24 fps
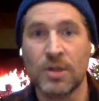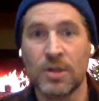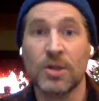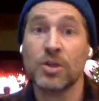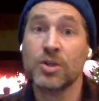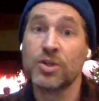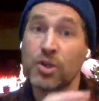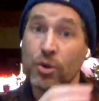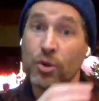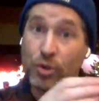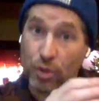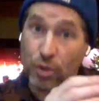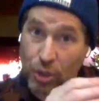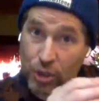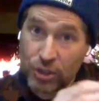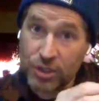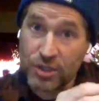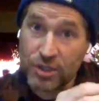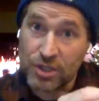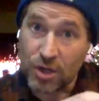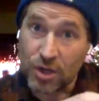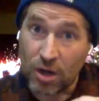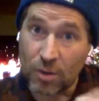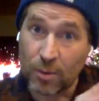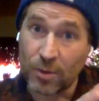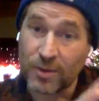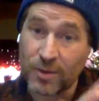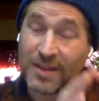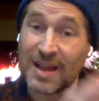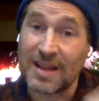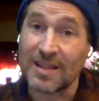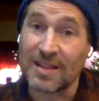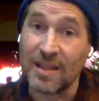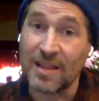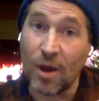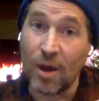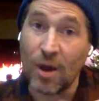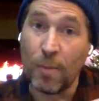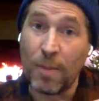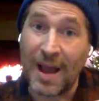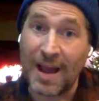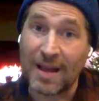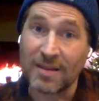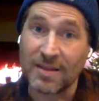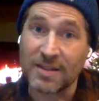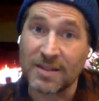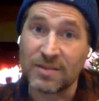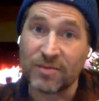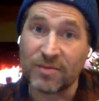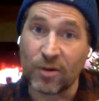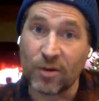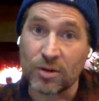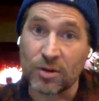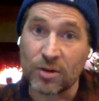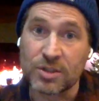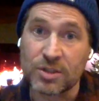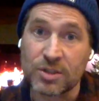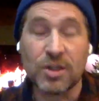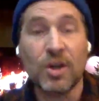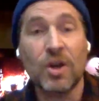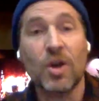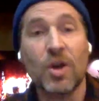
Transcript: So you could start with that low balance first,